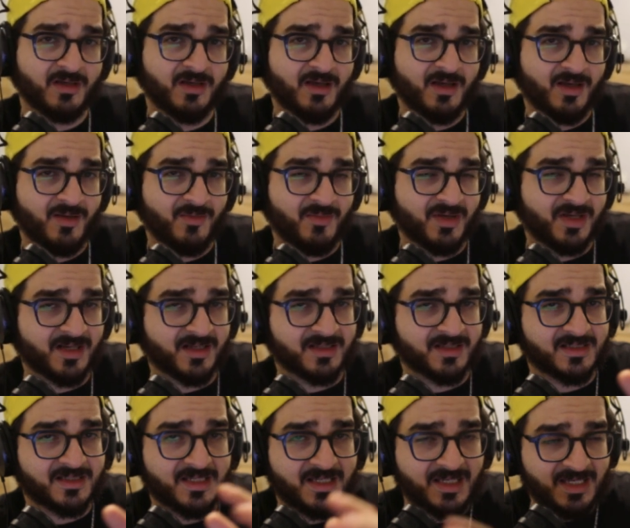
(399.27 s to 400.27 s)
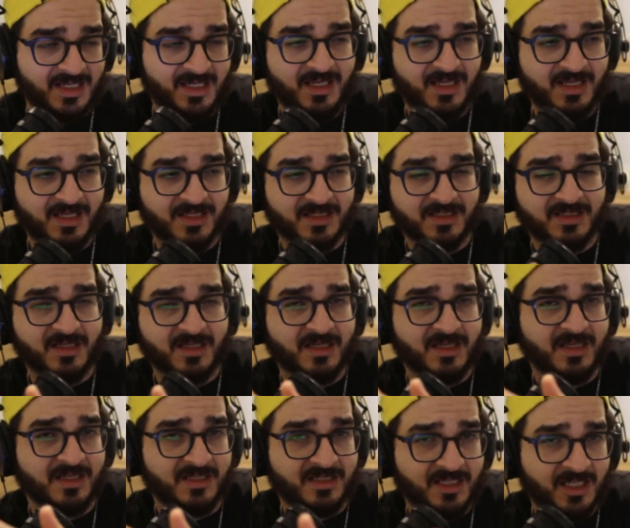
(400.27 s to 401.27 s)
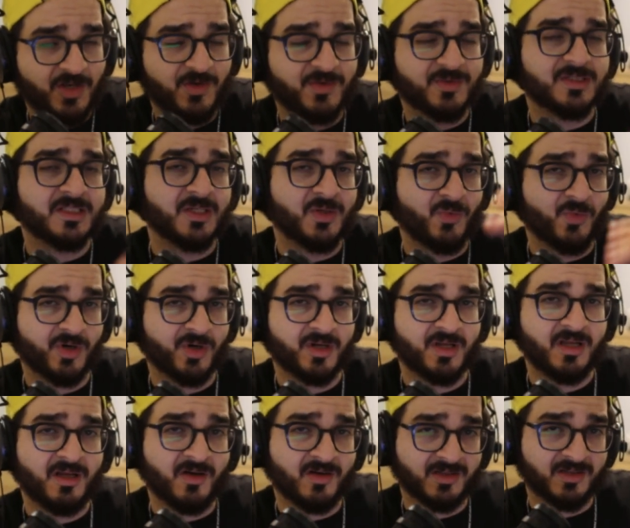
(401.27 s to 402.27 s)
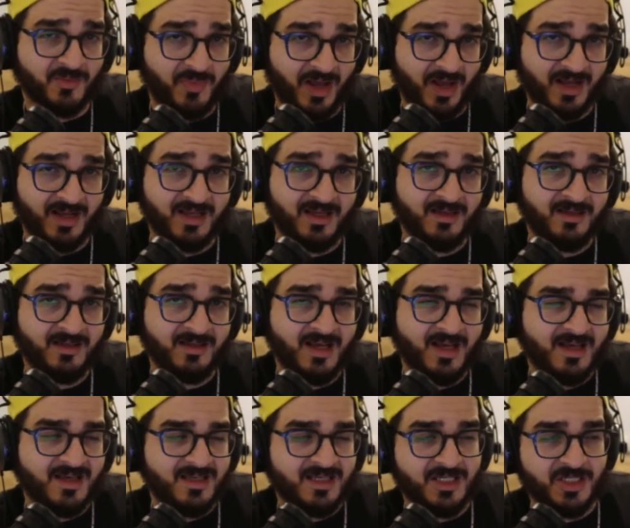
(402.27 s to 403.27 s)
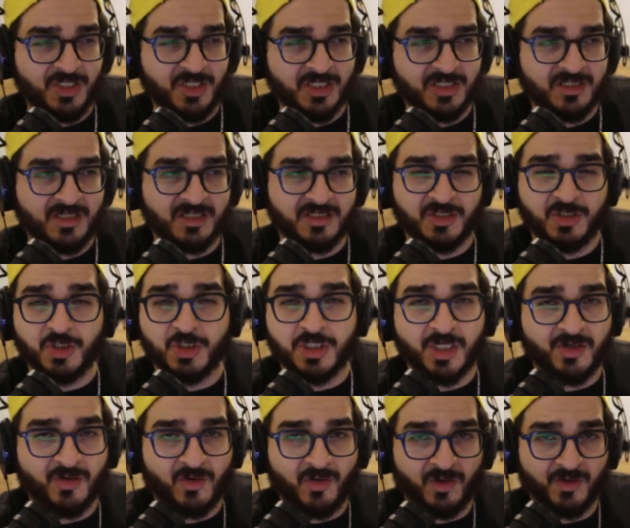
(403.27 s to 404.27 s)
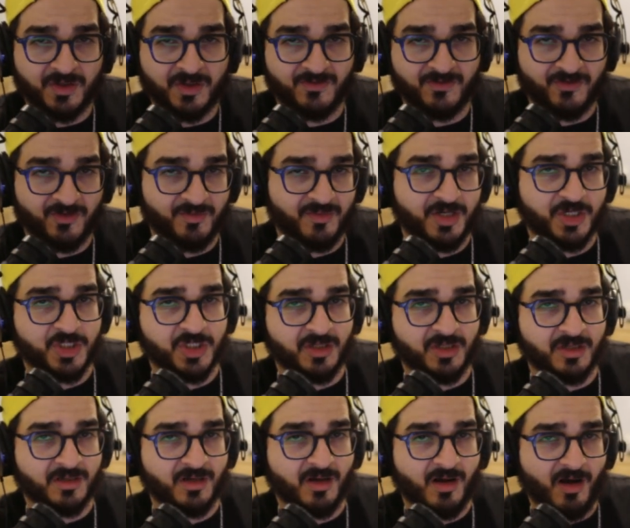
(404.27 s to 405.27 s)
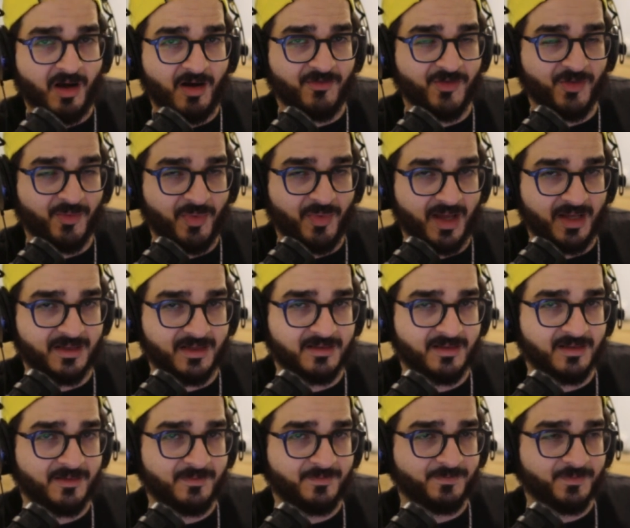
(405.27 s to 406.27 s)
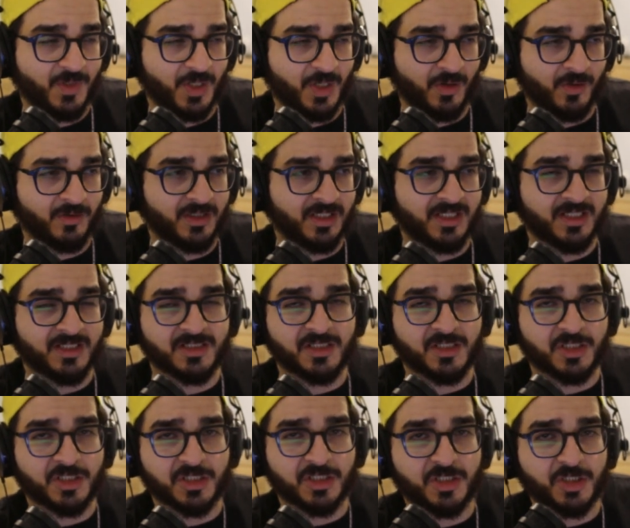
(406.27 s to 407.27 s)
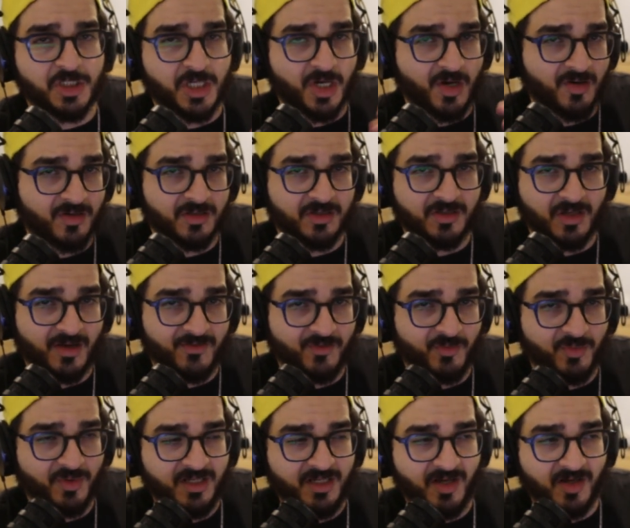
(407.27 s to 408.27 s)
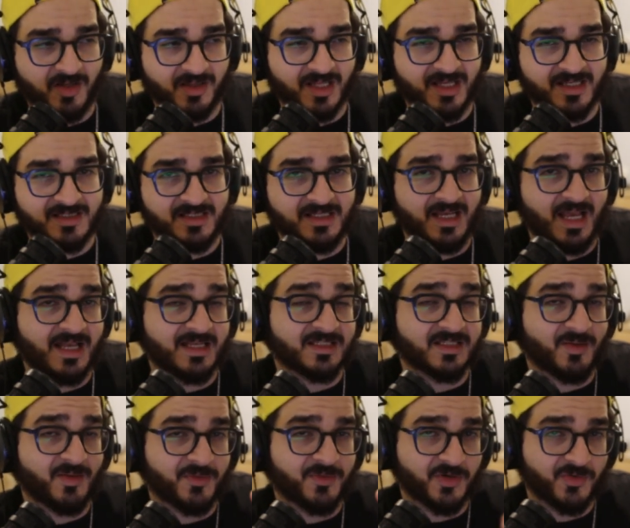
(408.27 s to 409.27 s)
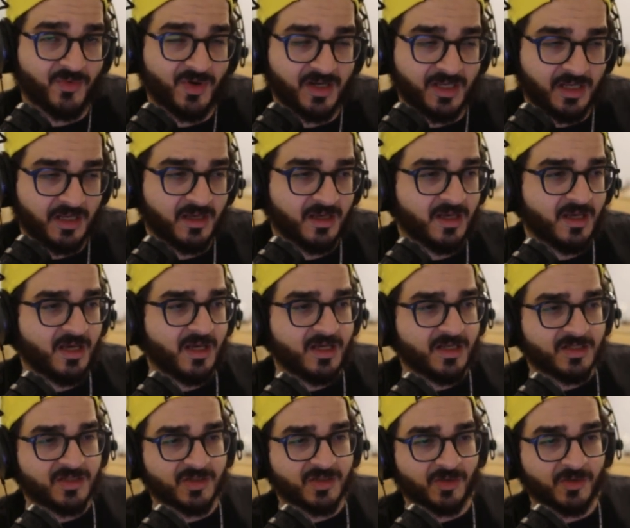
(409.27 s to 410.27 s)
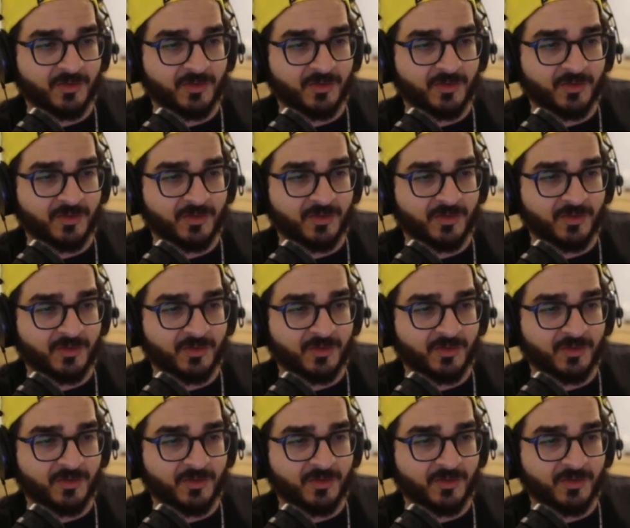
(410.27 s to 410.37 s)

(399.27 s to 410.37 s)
because he is continuously working on the back end. He just doesn't share all the information off the bat. You know, he doesn't just share it to everybody unless he has something ready. So